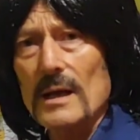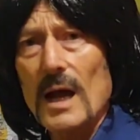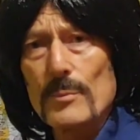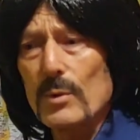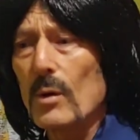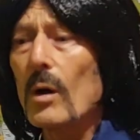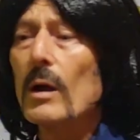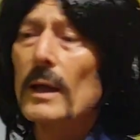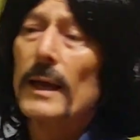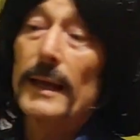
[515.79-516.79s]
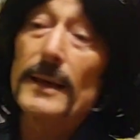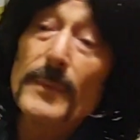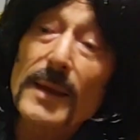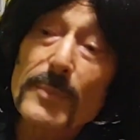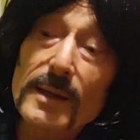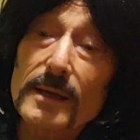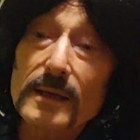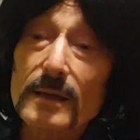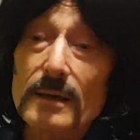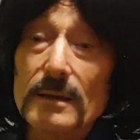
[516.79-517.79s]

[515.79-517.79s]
Capo, maybe